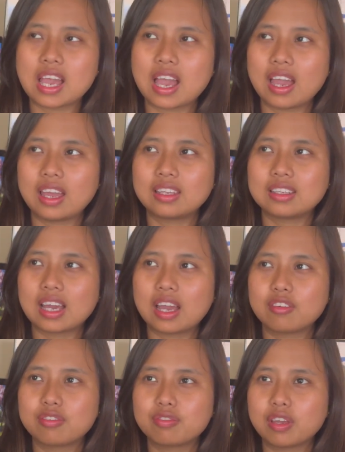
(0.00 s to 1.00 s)
and I
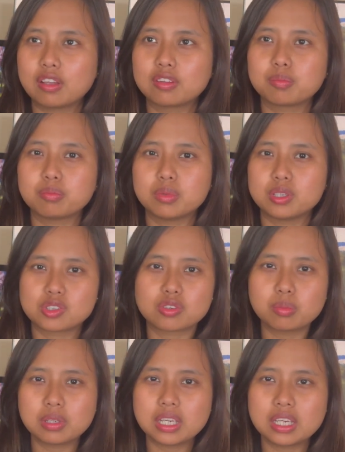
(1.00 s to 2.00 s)
have failed
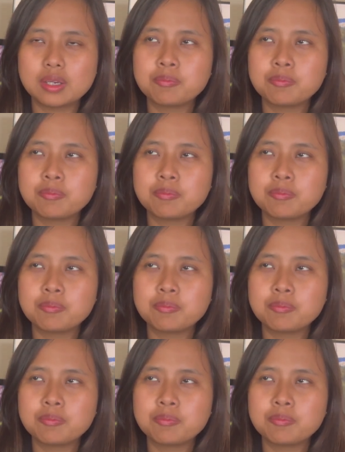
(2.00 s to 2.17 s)
miserably.